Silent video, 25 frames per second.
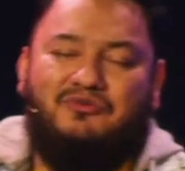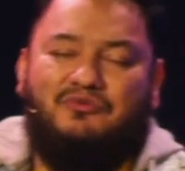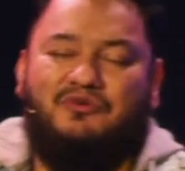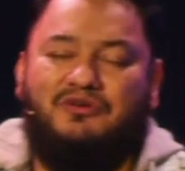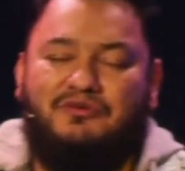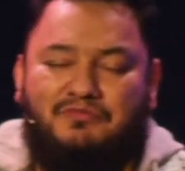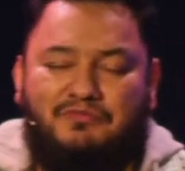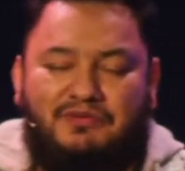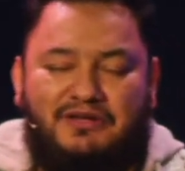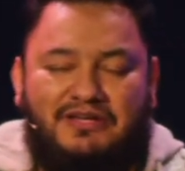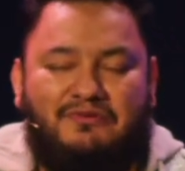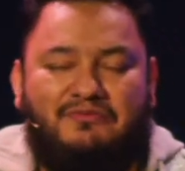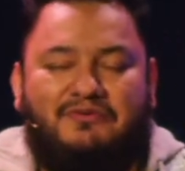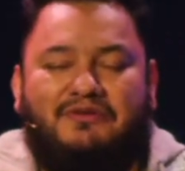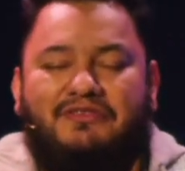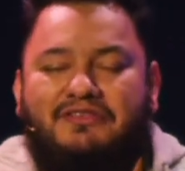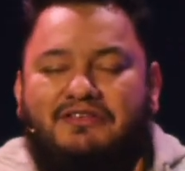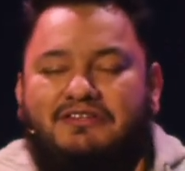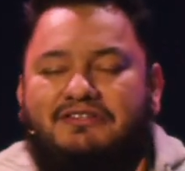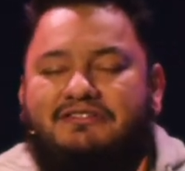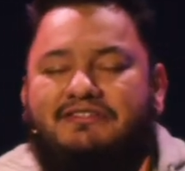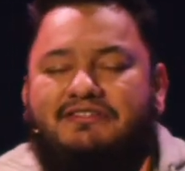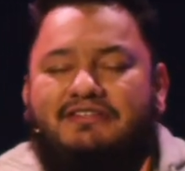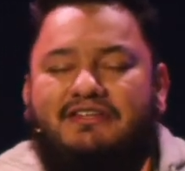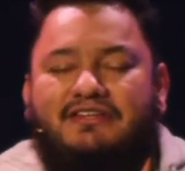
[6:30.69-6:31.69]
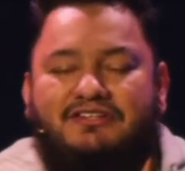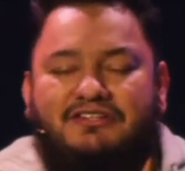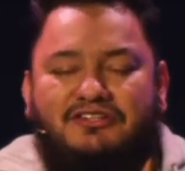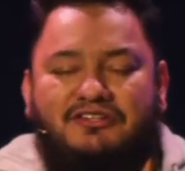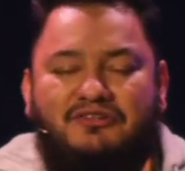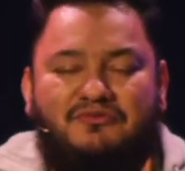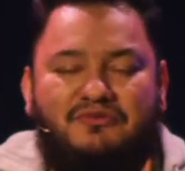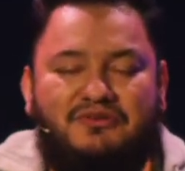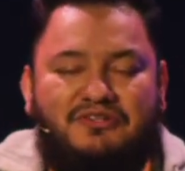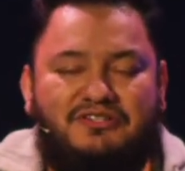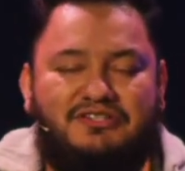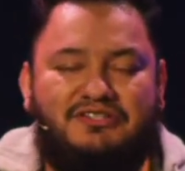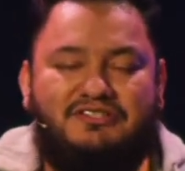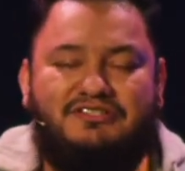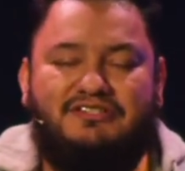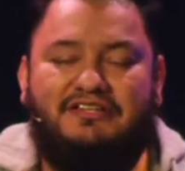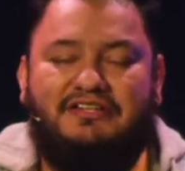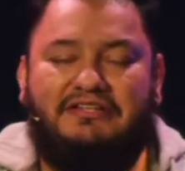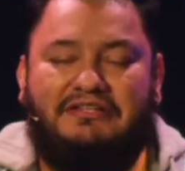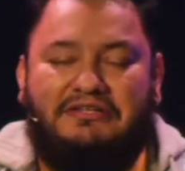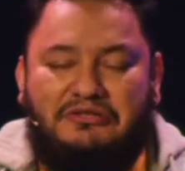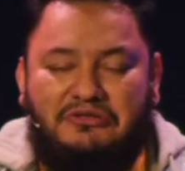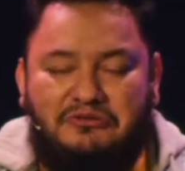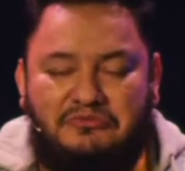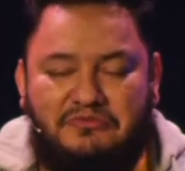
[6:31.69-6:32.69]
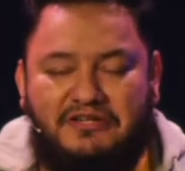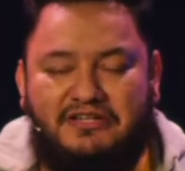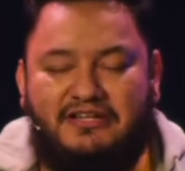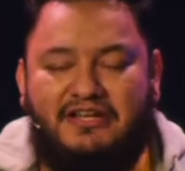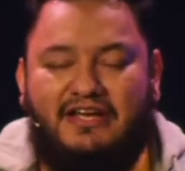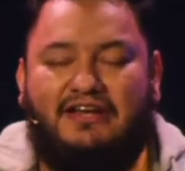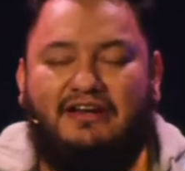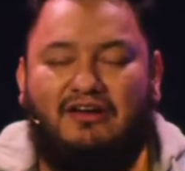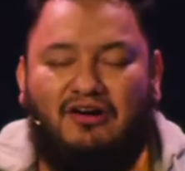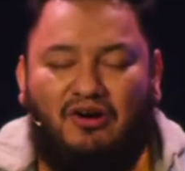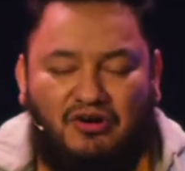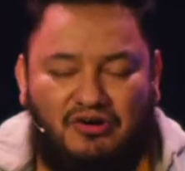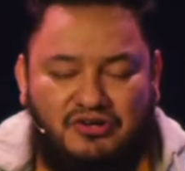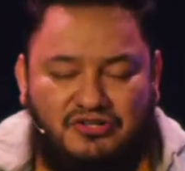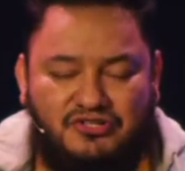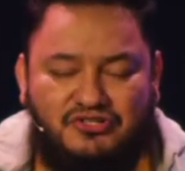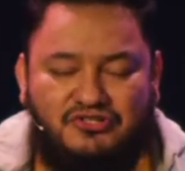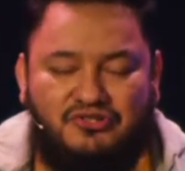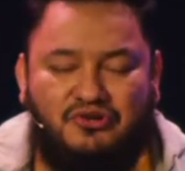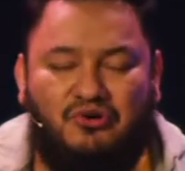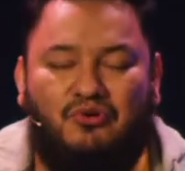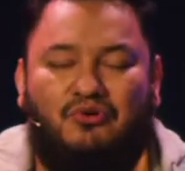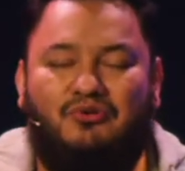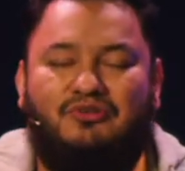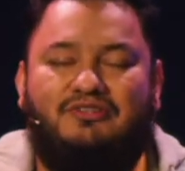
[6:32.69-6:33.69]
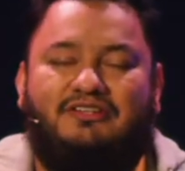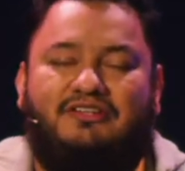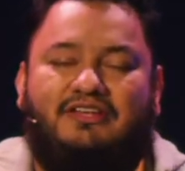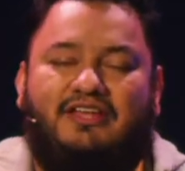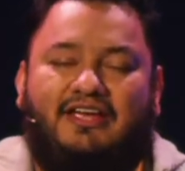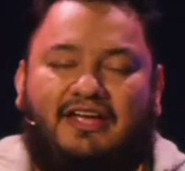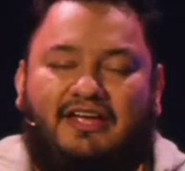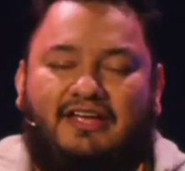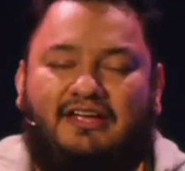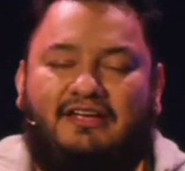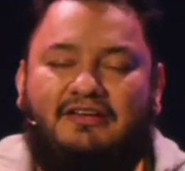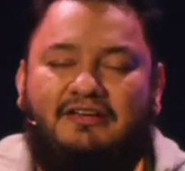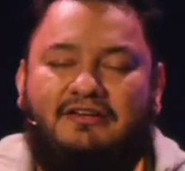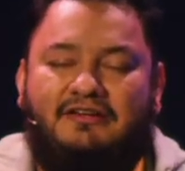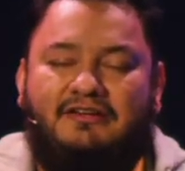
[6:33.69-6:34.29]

would be with us and that you would just illuminate our soul today.